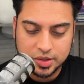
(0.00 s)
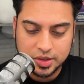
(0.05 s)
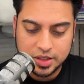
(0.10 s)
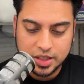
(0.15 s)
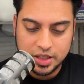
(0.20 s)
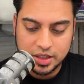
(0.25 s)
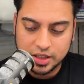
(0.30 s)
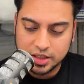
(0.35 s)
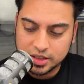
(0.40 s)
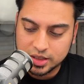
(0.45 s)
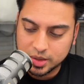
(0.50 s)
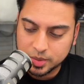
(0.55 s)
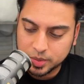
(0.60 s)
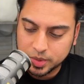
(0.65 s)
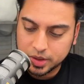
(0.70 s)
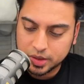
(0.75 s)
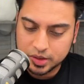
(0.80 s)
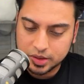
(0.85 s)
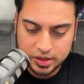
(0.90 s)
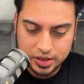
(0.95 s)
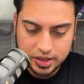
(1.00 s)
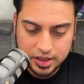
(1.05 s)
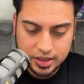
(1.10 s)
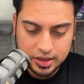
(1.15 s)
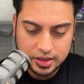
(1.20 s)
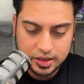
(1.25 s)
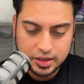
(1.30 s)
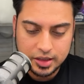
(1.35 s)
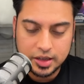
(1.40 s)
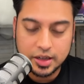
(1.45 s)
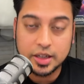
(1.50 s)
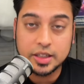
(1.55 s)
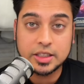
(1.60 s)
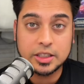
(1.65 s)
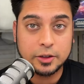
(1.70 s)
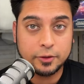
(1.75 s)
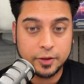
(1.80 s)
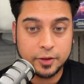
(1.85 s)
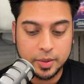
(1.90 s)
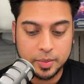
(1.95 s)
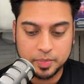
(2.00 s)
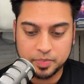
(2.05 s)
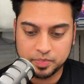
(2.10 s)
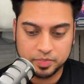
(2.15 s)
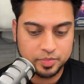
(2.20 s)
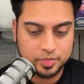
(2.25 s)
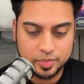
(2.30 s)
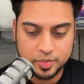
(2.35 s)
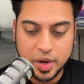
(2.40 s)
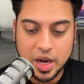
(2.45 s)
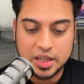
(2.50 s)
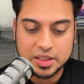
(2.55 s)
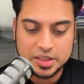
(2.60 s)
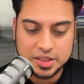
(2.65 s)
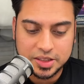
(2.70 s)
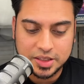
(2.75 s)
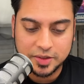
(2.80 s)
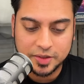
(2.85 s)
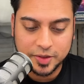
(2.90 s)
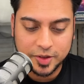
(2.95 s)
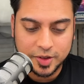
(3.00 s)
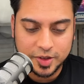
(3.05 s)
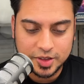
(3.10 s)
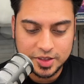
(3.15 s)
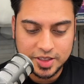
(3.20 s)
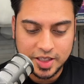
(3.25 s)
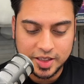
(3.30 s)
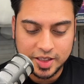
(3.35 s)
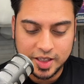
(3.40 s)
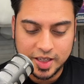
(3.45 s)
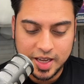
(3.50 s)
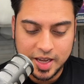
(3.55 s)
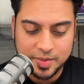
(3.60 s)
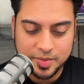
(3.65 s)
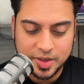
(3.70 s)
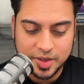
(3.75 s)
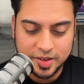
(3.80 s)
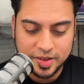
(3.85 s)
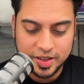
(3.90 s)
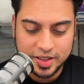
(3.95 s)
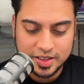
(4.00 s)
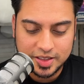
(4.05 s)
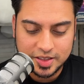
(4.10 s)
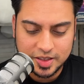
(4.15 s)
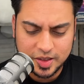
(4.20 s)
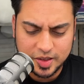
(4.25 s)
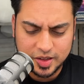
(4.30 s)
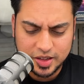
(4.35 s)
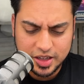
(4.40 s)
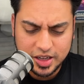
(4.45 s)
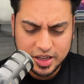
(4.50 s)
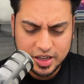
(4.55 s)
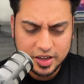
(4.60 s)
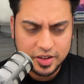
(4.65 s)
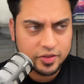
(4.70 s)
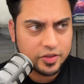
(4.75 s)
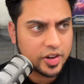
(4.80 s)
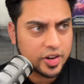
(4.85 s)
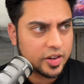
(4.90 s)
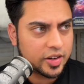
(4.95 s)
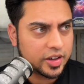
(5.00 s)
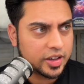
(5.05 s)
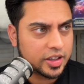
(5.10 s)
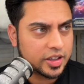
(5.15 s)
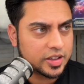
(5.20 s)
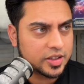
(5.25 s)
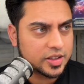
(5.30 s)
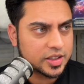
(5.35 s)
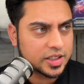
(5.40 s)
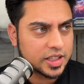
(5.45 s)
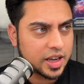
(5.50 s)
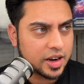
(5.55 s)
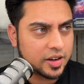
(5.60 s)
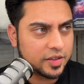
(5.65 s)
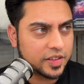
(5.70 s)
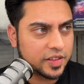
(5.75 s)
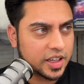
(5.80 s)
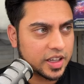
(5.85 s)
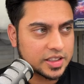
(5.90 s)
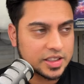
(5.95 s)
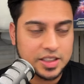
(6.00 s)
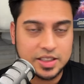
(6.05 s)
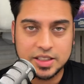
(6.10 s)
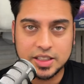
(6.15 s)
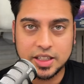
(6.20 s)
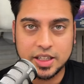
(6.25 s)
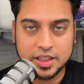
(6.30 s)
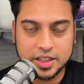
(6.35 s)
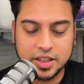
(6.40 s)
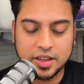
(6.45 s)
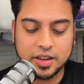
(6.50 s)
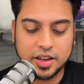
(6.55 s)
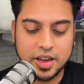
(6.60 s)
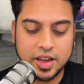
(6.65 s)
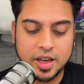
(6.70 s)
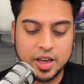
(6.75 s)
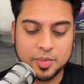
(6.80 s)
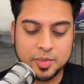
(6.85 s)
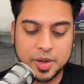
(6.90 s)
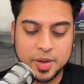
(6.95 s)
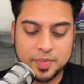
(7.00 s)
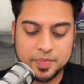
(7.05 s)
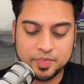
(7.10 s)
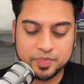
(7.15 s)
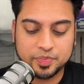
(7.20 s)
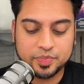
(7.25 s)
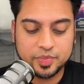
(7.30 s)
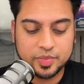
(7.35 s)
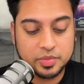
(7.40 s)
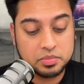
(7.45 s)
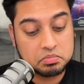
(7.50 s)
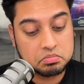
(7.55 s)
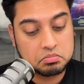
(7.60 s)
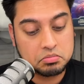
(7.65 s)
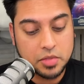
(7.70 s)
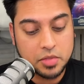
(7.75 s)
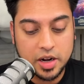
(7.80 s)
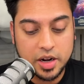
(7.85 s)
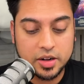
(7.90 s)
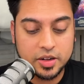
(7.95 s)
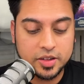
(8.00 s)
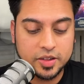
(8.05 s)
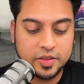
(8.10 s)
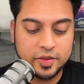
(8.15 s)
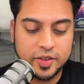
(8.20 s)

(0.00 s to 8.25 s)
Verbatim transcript: And these are both uh, different boxes, of course, that they came in, right? So very interesting. I don't know if you guys can see. I think you can, but I don't know.